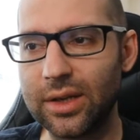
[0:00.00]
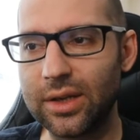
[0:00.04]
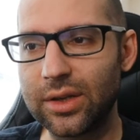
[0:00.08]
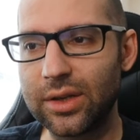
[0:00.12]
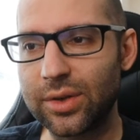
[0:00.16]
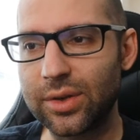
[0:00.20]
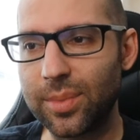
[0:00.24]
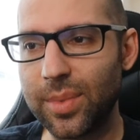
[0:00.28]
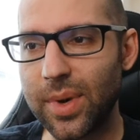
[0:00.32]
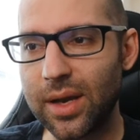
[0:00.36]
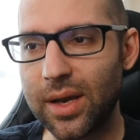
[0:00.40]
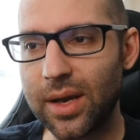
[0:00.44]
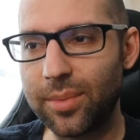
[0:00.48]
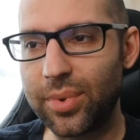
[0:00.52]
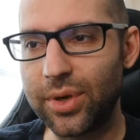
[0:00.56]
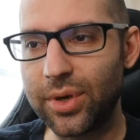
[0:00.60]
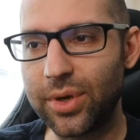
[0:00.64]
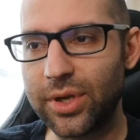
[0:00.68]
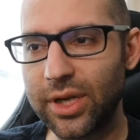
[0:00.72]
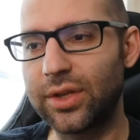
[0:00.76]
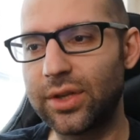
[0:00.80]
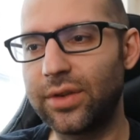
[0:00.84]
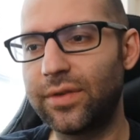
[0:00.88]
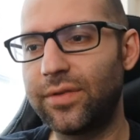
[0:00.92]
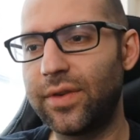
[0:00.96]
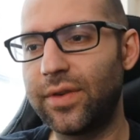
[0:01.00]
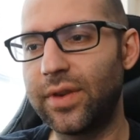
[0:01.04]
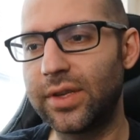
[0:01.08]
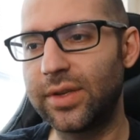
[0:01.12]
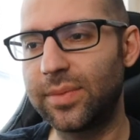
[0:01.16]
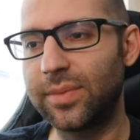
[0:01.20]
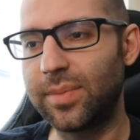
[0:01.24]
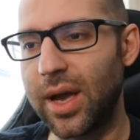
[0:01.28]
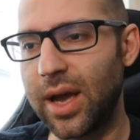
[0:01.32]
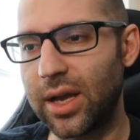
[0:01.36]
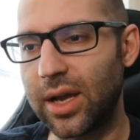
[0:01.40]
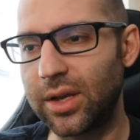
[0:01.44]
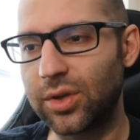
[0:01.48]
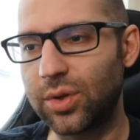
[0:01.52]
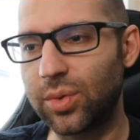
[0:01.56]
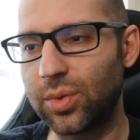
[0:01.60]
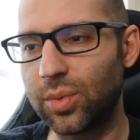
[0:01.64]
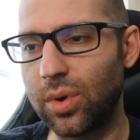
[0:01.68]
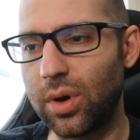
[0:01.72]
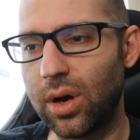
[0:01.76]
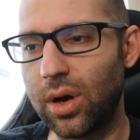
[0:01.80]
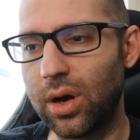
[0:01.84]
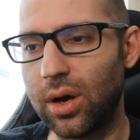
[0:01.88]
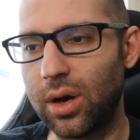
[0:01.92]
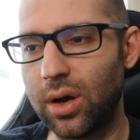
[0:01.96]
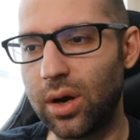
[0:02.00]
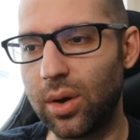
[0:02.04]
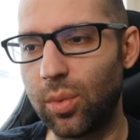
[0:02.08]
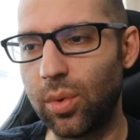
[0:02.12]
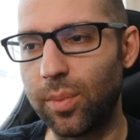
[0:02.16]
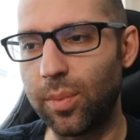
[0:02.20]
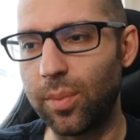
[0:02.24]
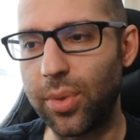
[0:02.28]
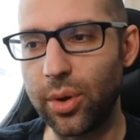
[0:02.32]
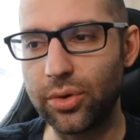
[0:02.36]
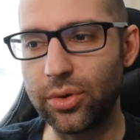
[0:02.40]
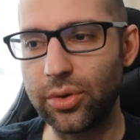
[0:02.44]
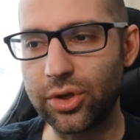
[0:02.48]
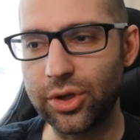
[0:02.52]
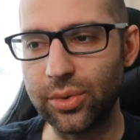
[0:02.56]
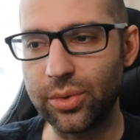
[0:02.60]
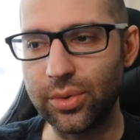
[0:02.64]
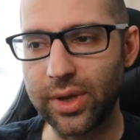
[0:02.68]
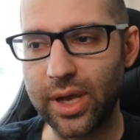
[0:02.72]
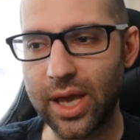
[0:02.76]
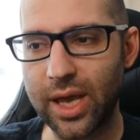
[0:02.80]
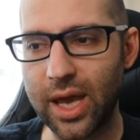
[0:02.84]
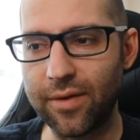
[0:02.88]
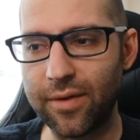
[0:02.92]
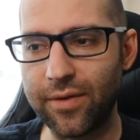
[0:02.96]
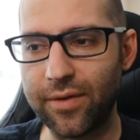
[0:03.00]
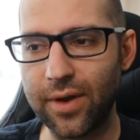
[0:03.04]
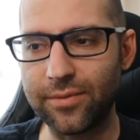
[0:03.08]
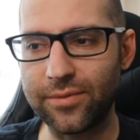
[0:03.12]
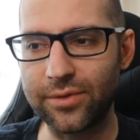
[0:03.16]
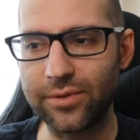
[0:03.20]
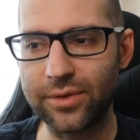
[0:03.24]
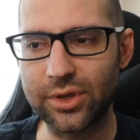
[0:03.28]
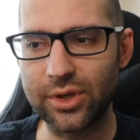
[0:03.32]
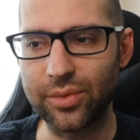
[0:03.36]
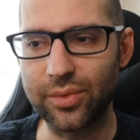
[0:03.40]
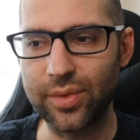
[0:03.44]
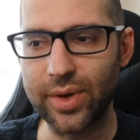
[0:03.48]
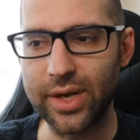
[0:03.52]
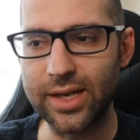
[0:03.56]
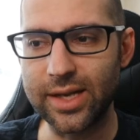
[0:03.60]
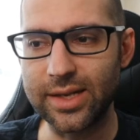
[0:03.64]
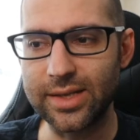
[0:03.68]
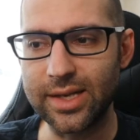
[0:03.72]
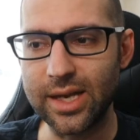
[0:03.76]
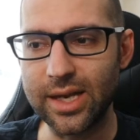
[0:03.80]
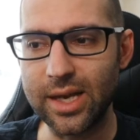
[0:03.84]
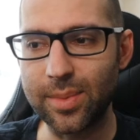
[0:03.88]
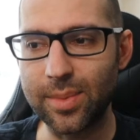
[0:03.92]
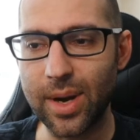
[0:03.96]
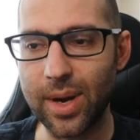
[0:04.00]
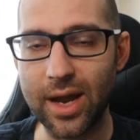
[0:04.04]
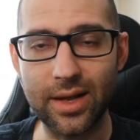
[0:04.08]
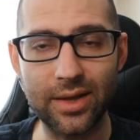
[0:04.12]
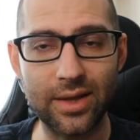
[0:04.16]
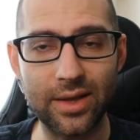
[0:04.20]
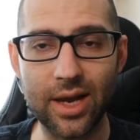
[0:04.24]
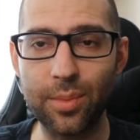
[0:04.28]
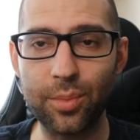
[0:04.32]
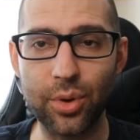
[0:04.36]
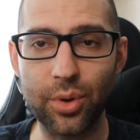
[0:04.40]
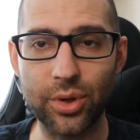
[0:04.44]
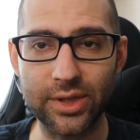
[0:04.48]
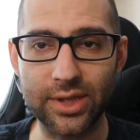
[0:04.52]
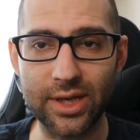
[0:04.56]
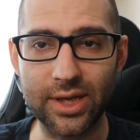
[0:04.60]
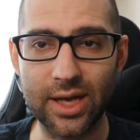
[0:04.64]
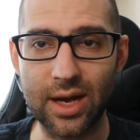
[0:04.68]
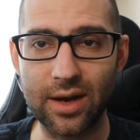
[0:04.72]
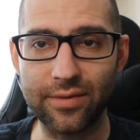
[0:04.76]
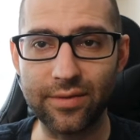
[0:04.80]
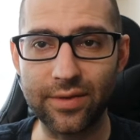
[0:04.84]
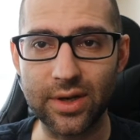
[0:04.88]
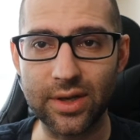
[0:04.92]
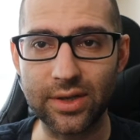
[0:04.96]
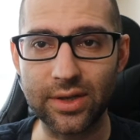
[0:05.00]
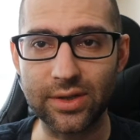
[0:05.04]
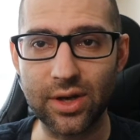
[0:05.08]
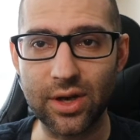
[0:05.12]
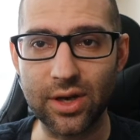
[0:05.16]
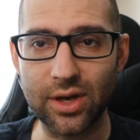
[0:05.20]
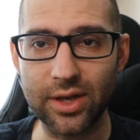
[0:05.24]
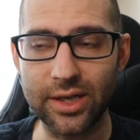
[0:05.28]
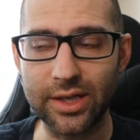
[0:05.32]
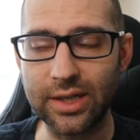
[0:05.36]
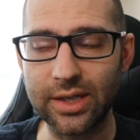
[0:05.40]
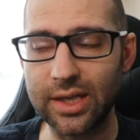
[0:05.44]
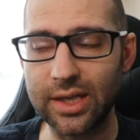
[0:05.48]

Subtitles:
So my predictions for this match were both shooting kayfabe for Serena Deeb. I had 9 points of confidence on it.